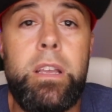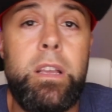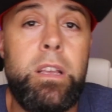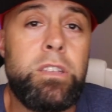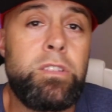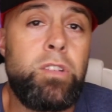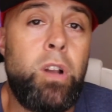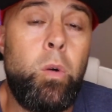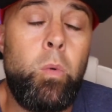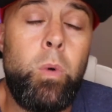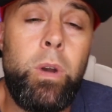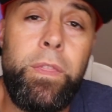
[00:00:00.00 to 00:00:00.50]

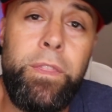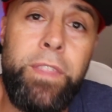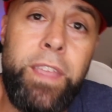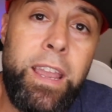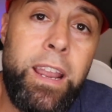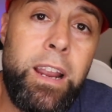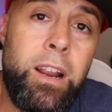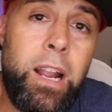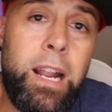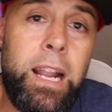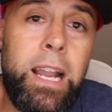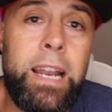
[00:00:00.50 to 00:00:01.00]
So I went
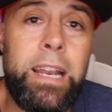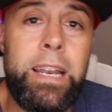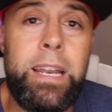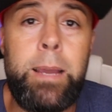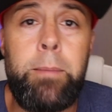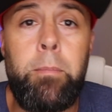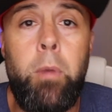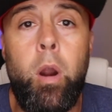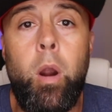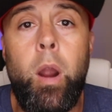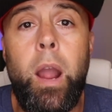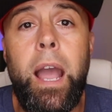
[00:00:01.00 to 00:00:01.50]
there, I got an
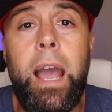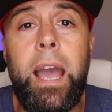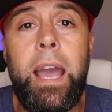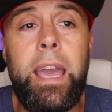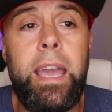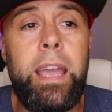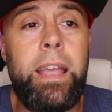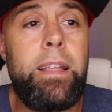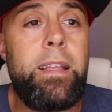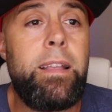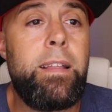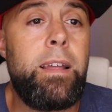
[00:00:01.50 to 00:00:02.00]

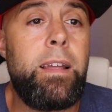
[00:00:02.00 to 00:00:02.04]
MRI.